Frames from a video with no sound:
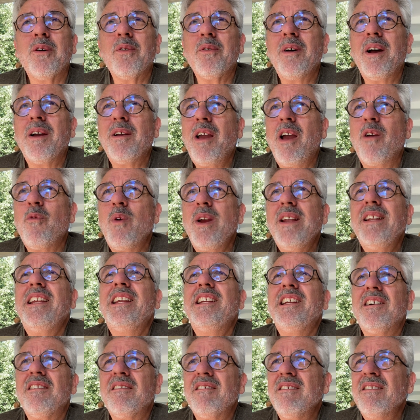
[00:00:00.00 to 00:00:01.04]
I went
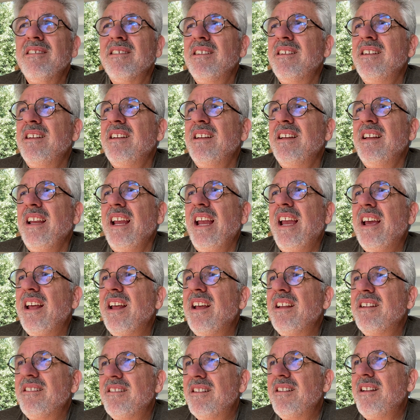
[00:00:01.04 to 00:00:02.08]
here.
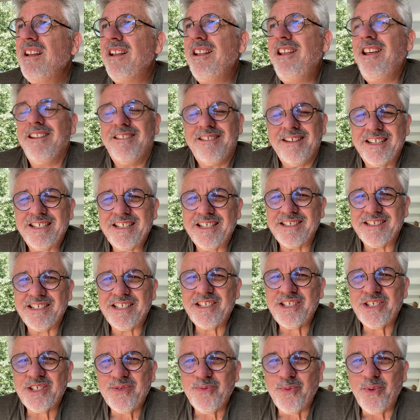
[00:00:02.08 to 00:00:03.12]
And because
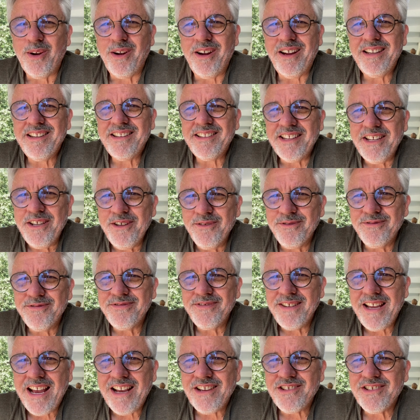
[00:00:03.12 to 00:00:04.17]
this is where I
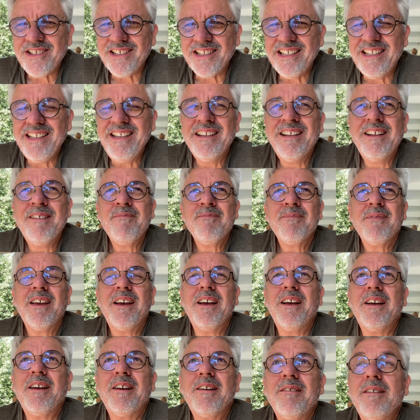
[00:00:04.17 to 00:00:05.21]
live, actually,
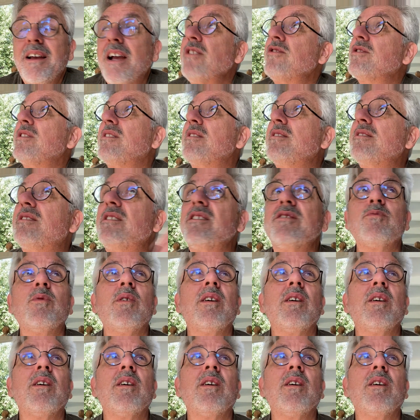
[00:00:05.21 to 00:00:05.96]
this is